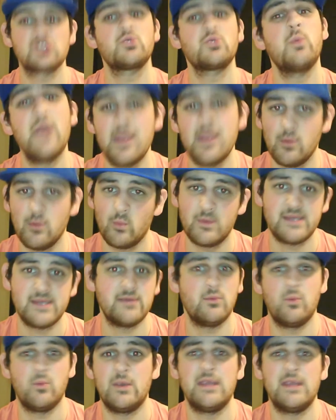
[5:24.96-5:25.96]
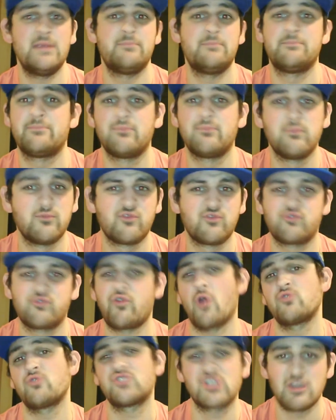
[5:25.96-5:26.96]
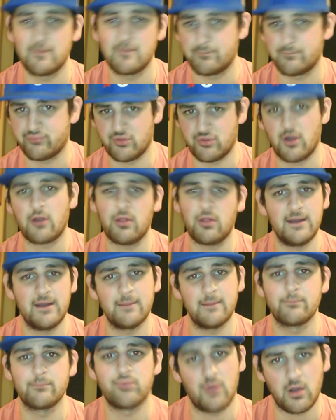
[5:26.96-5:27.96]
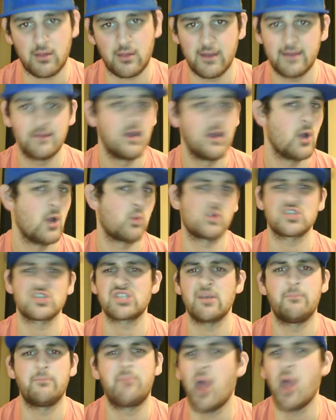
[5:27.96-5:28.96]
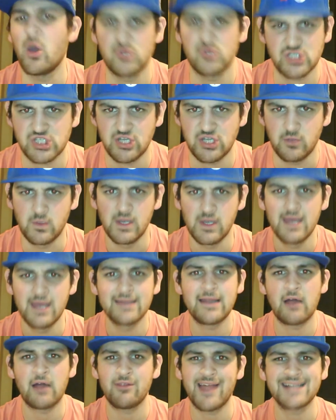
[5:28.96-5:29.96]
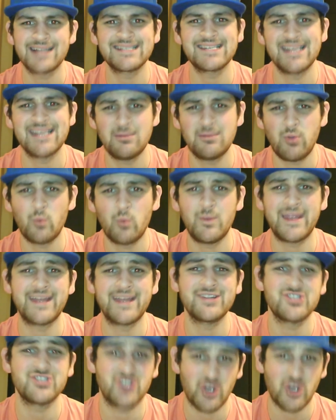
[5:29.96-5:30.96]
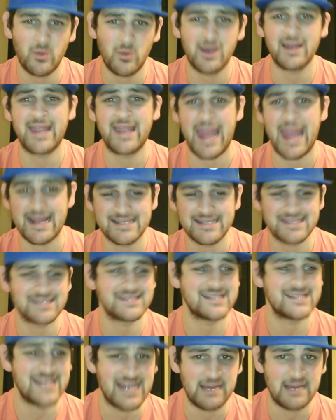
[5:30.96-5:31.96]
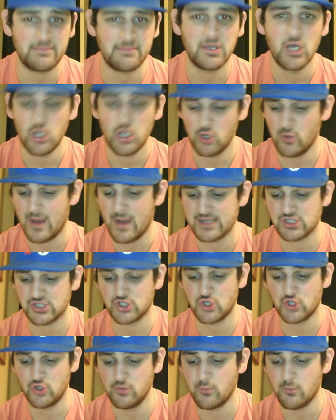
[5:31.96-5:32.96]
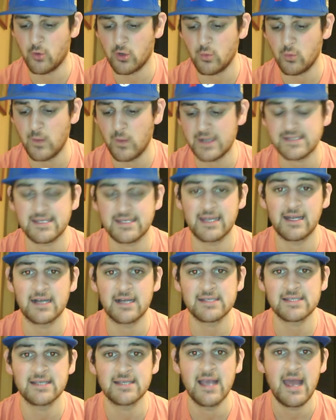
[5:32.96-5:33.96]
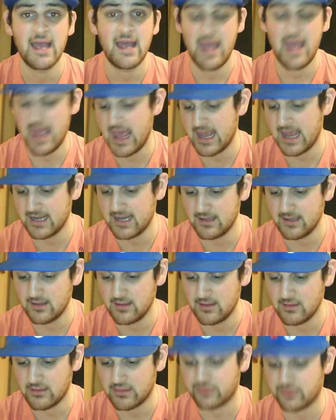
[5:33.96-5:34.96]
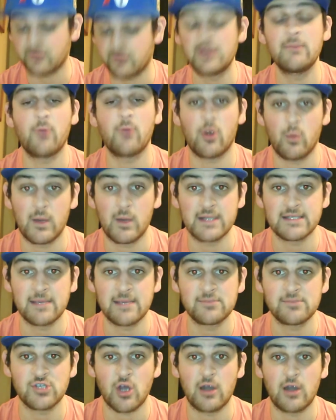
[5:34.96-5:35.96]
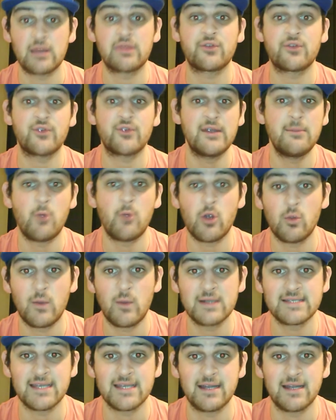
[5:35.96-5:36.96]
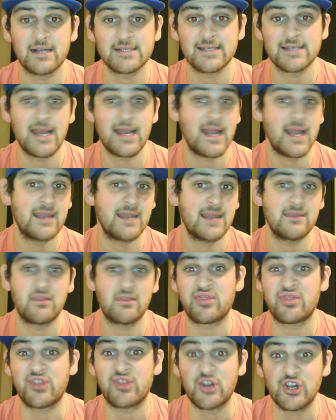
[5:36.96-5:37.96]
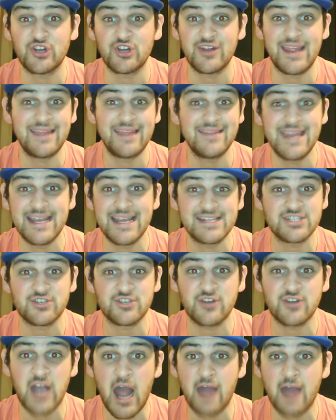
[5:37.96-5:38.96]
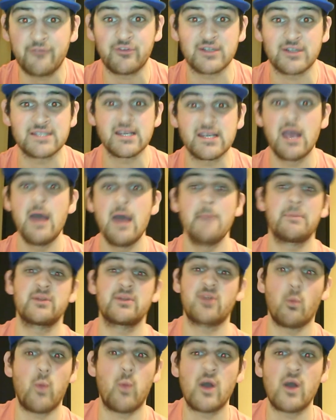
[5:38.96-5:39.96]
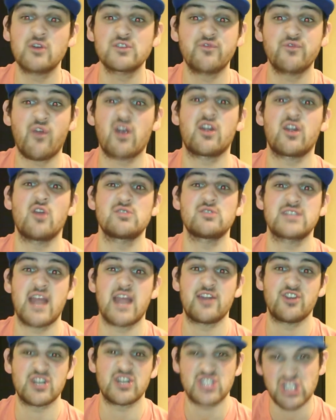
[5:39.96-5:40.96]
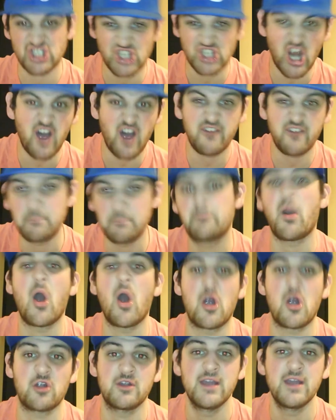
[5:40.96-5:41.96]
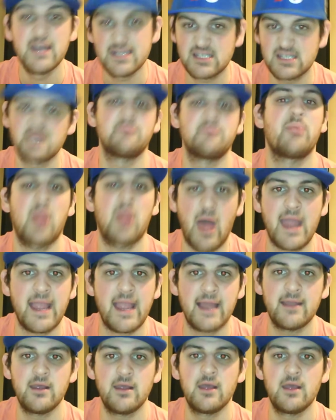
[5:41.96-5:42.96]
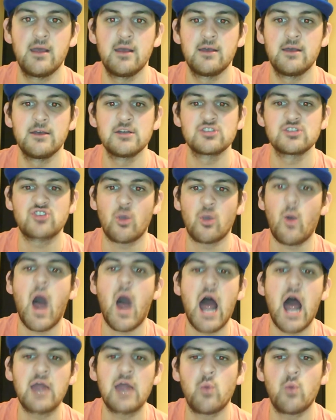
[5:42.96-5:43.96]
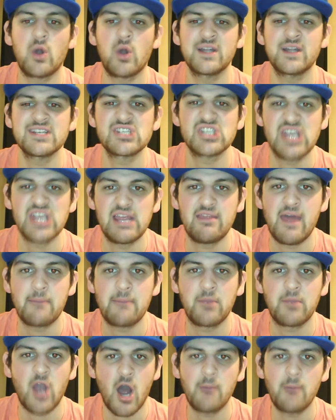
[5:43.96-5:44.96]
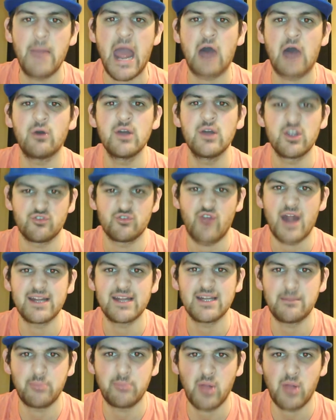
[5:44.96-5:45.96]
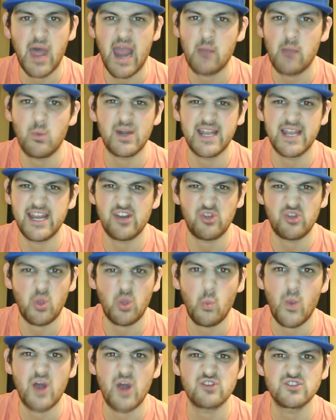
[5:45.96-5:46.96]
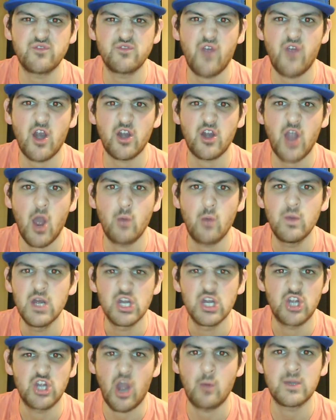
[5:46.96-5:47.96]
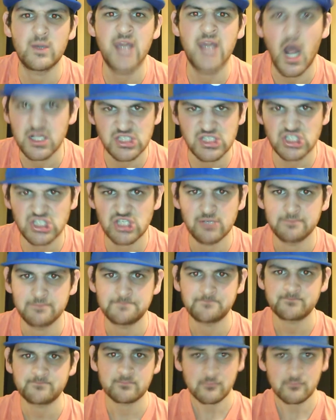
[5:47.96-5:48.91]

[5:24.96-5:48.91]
Sweet. We roasted Brooklyn in Brooklyn. We're supposed to. Now let's see what we can do against a team who has two more wins than us and three more wins. I'm sorry. Three more wins than us and third in the Eastern Conference. But the Wells Fargo Center is a tough barn to play in. So I want to see them come out ready to play. I want to hear the Wells Fargo going nuts.